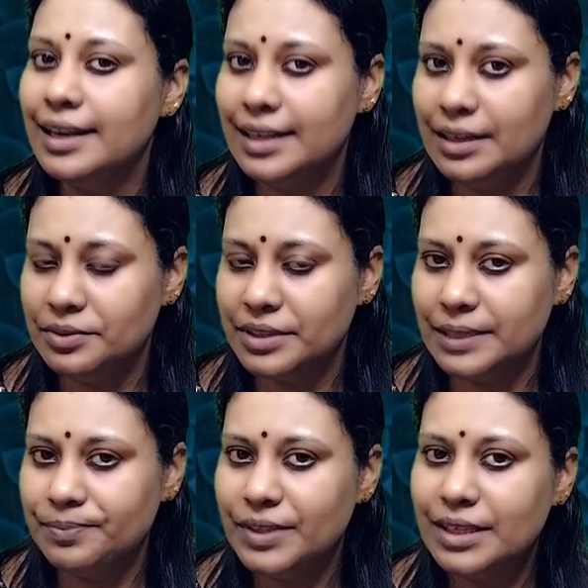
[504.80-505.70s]

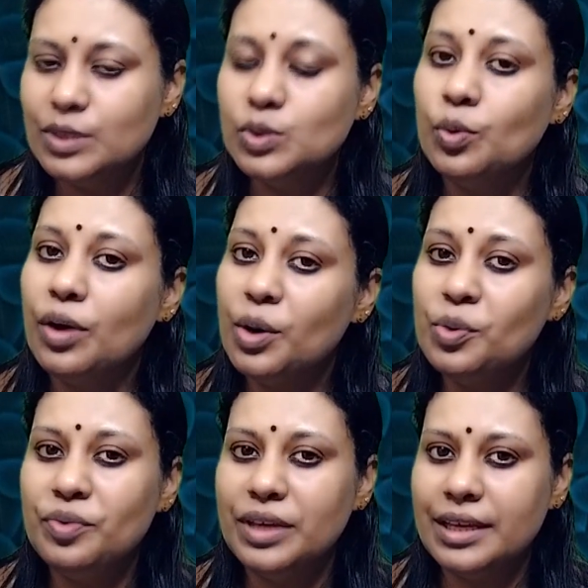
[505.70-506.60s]
delivery. So how
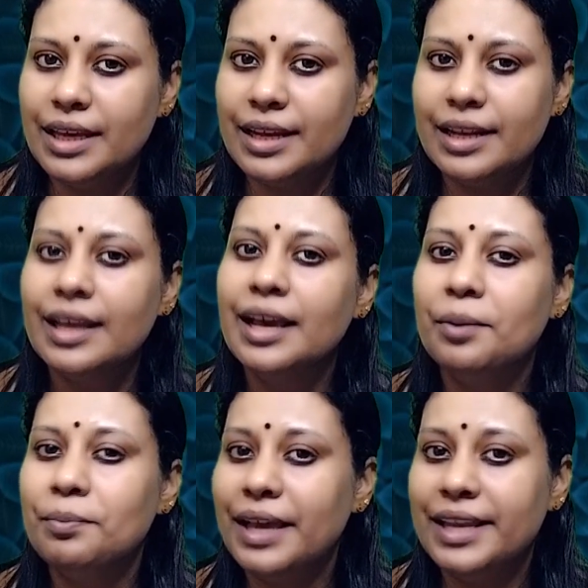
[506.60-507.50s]
we can
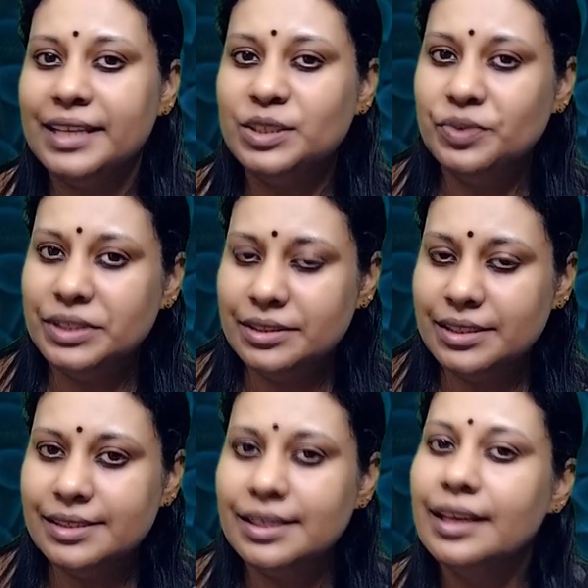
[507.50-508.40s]
manage with
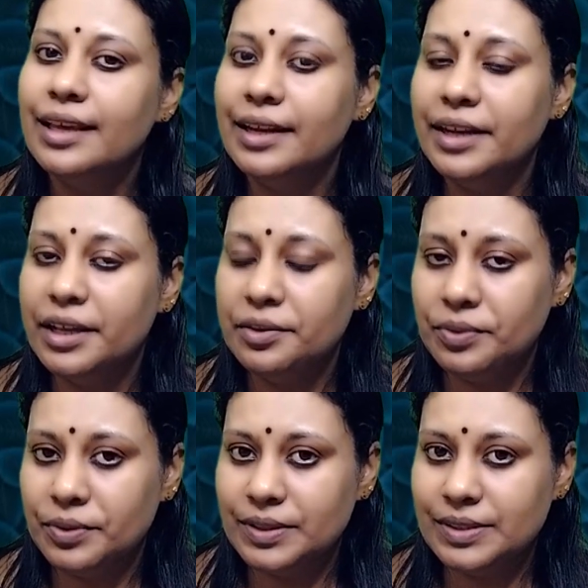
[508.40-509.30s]
this
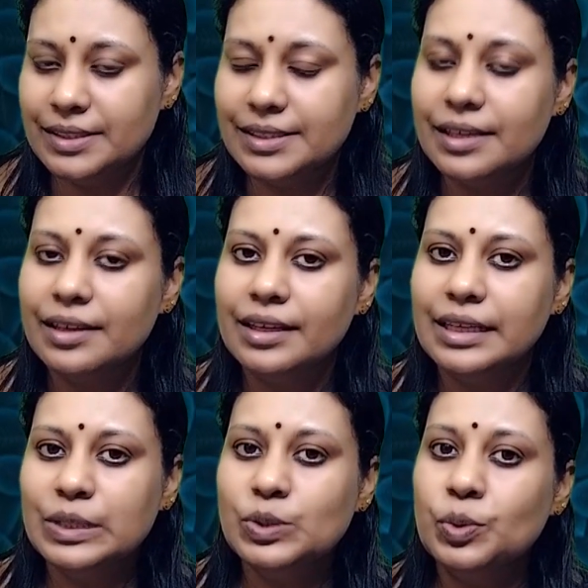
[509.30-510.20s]
diaphoresis?
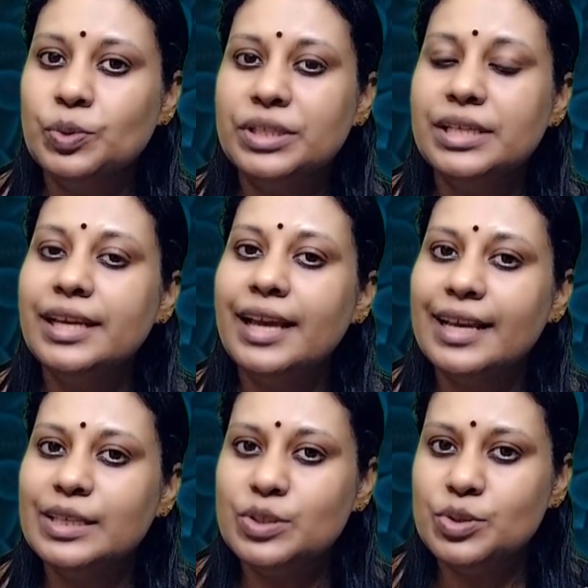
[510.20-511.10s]
So she
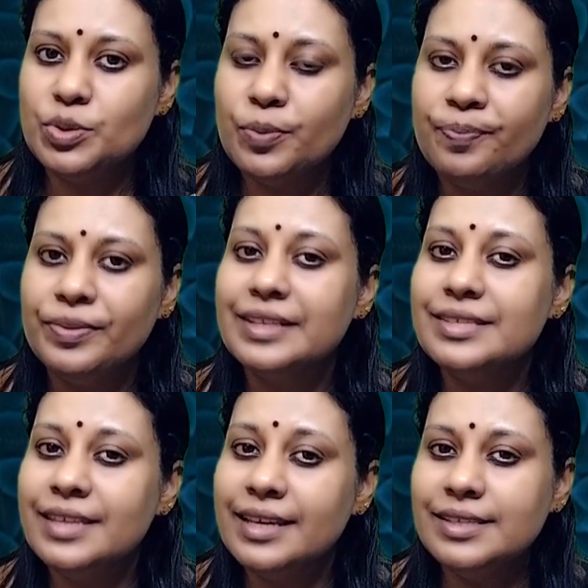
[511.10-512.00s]
has to
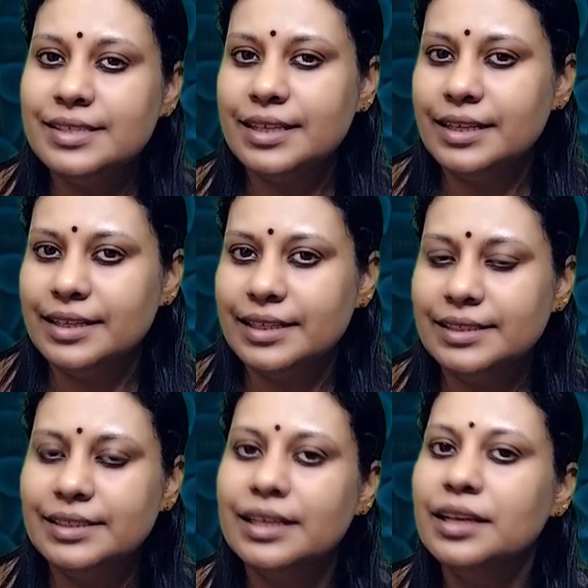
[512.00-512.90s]
change the
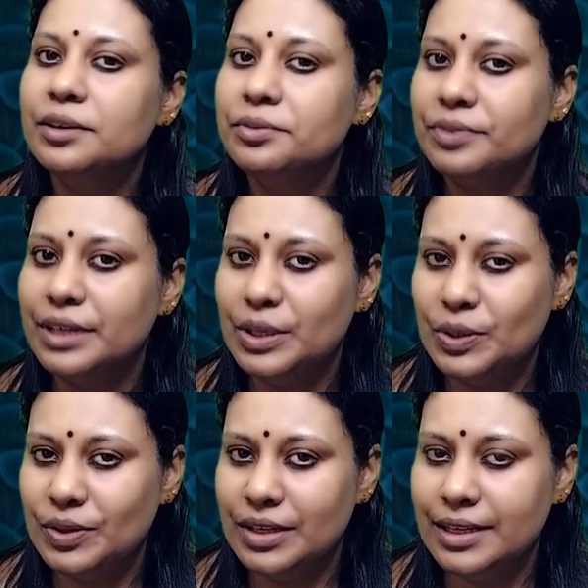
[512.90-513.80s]
dress
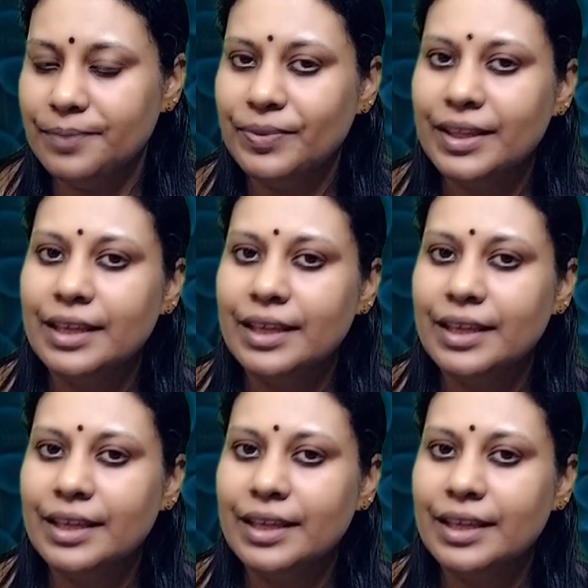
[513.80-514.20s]
frequently.